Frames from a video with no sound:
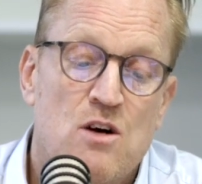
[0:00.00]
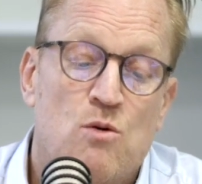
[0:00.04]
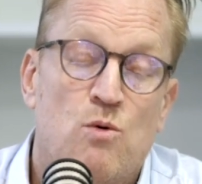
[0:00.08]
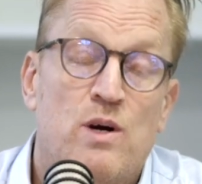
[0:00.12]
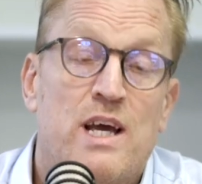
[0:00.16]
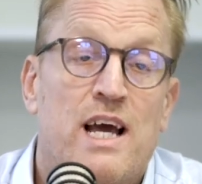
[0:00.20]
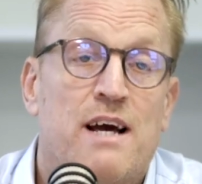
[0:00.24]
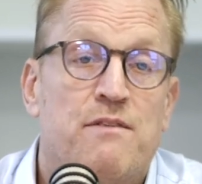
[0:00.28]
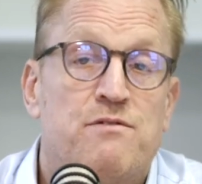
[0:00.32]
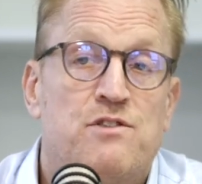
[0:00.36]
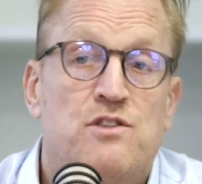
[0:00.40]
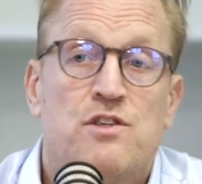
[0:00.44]
we
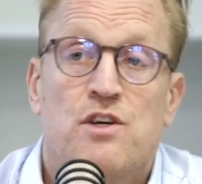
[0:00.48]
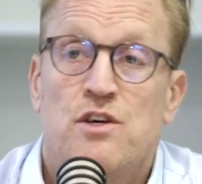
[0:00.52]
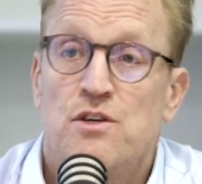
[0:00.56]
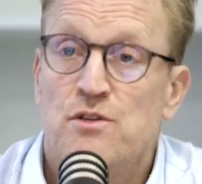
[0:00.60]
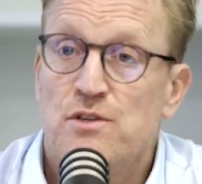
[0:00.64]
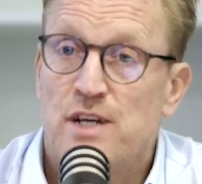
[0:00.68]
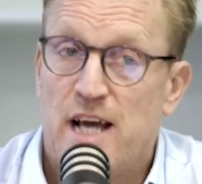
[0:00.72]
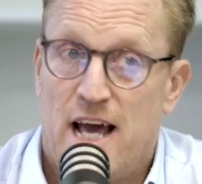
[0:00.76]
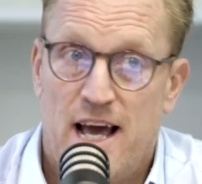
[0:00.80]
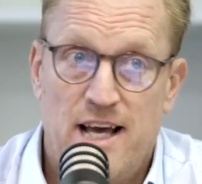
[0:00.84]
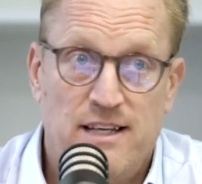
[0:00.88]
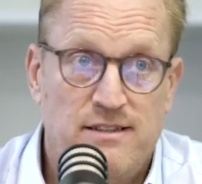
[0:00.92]
have two
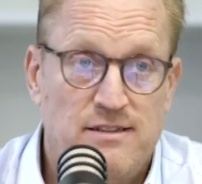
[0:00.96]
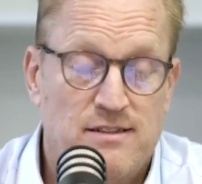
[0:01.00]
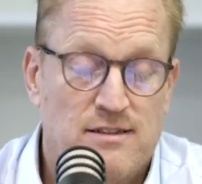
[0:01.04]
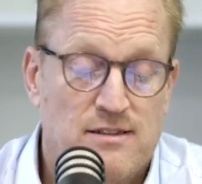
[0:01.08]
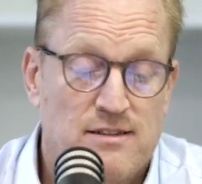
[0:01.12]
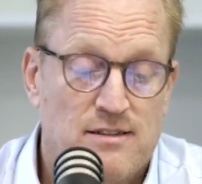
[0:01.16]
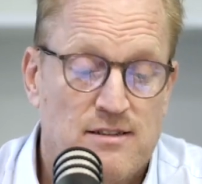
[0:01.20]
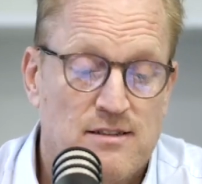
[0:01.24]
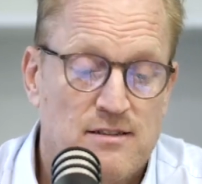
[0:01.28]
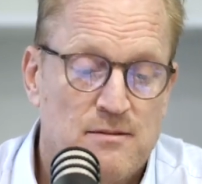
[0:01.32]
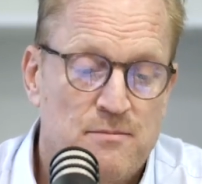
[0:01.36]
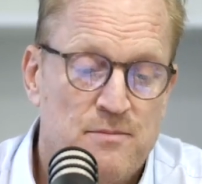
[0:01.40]

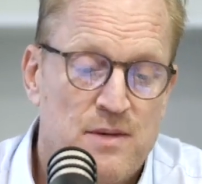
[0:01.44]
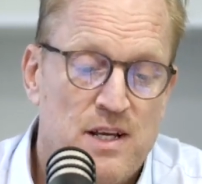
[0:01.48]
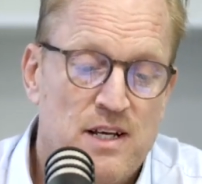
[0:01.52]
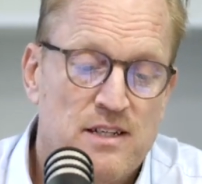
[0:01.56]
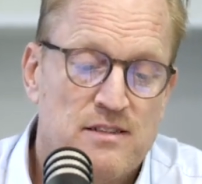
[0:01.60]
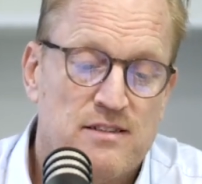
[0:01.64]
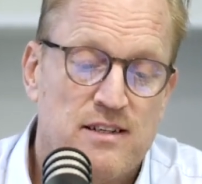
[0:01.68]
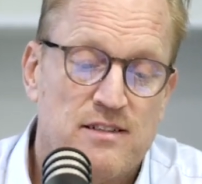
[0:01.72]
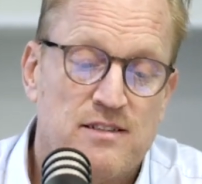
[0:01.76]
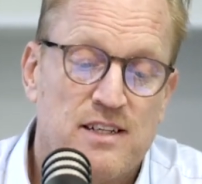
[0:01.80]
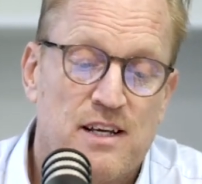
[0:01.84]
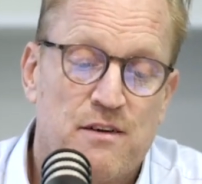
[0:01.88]
guests
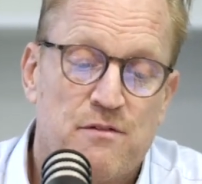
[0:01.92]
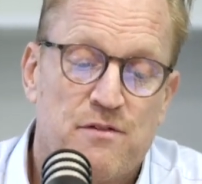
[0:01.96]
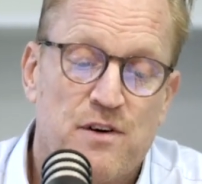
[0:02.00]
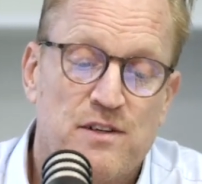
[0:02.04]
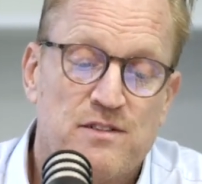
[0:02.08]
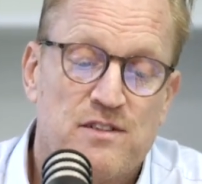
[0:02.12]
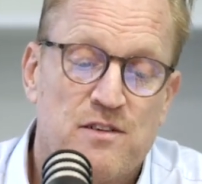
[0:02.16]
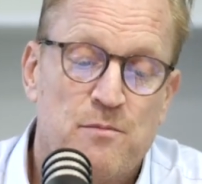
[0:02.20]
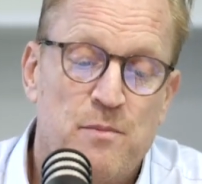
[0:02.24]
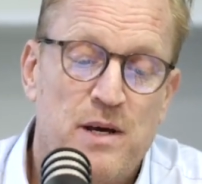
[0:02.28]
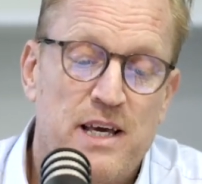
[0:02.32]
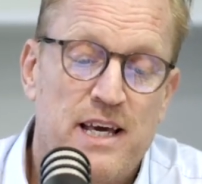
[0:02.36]
sitting in
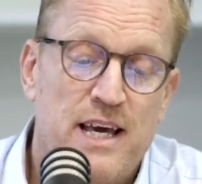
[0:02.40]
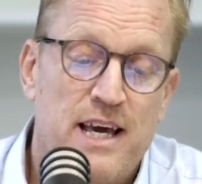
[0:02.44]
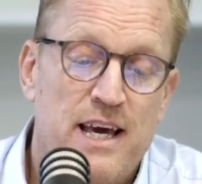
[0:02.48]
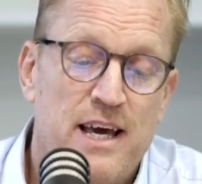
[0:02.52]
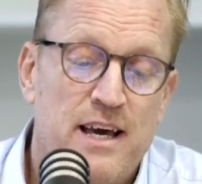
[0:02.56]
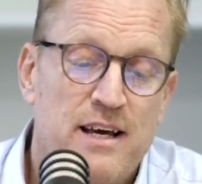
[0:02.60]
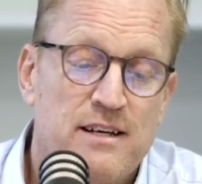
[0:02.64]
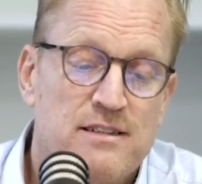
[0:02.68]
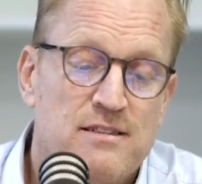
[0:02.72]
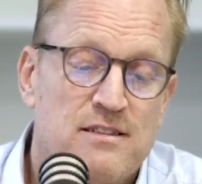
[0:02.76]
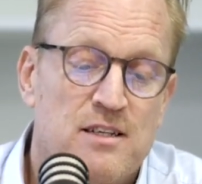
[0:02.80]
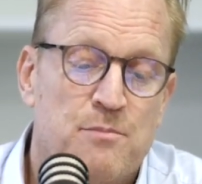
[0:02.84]
front of me
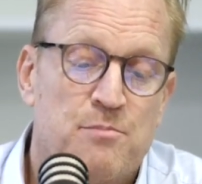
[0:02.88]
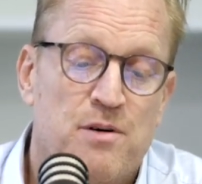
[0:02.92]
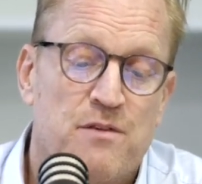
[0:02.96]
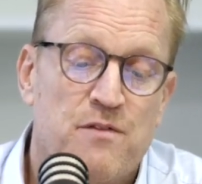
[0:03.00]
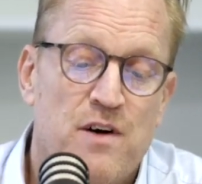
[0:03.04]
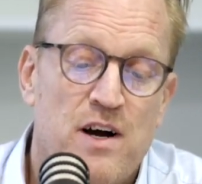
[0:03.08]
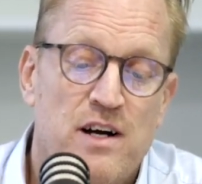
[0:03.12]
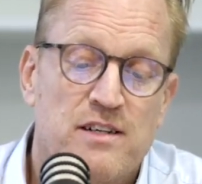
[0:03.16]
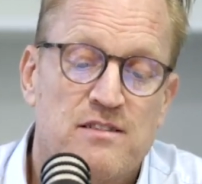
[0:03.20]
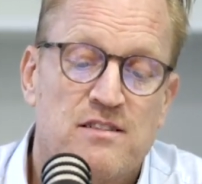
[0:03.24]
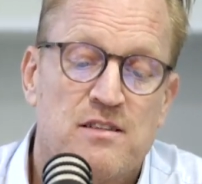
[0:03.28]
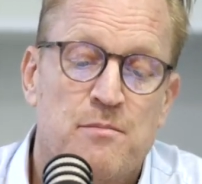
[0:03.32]
here to
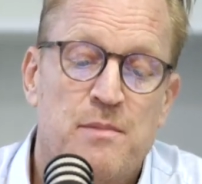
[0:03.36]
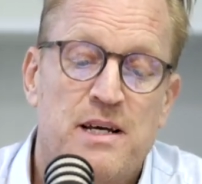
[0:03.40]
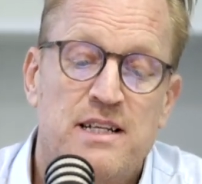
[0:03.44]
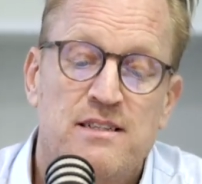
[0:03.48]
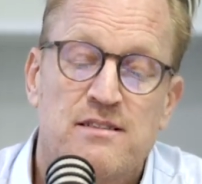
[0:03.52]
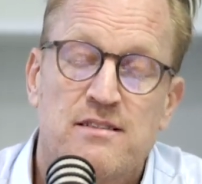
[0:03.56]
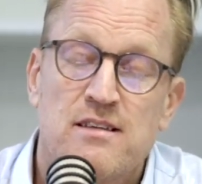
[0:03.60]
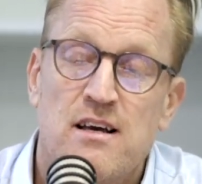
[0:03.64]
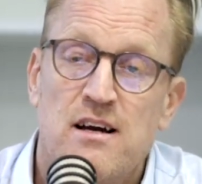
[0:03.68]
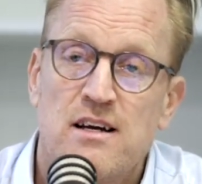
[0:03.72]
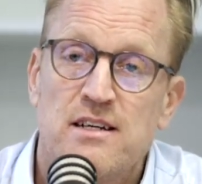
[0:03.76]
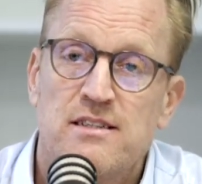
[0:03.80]
provide some
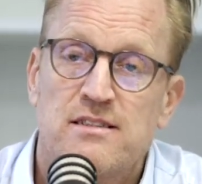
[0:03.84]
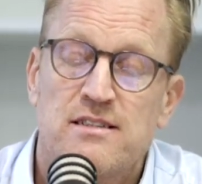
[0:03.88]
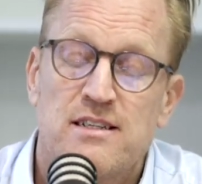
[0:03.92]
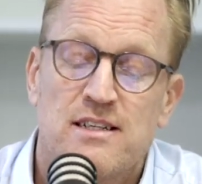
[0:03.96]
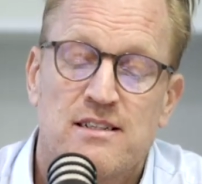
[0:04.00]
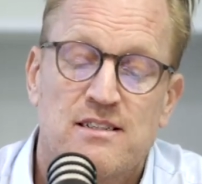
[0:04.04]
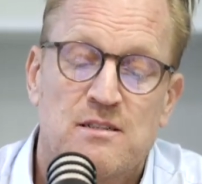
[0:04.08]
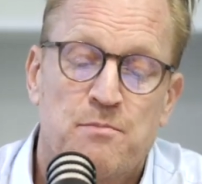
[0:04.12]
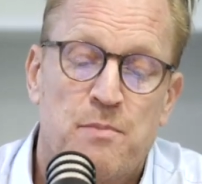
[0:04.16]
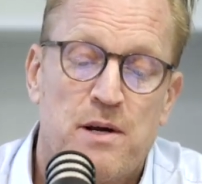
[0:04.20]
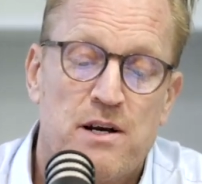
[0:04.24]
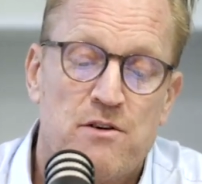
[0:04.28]
insight,
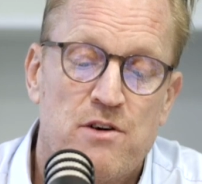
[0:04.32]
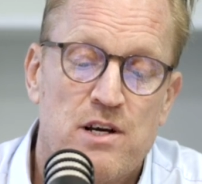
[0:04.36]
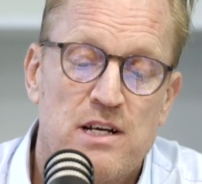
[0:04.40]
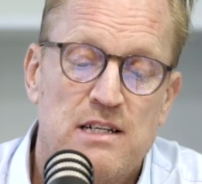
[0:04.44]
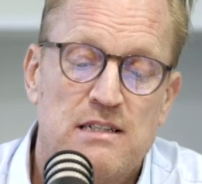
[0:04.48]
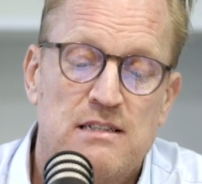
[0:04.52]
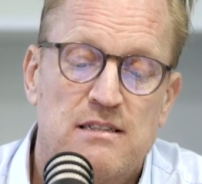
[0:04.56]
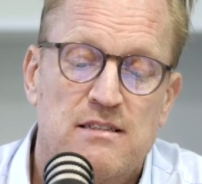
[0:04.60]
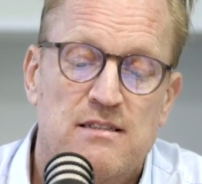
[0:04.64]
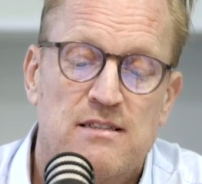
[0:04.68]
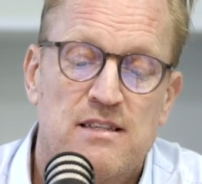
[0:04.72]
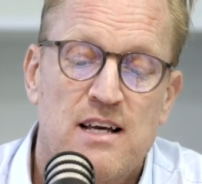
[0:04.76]

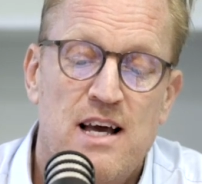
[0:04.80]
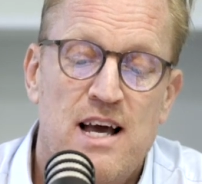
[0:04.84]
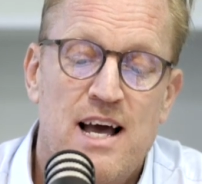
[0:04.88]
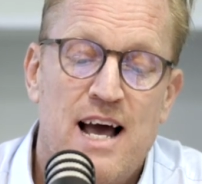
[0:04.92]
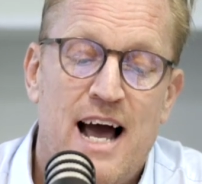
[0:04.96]
experience,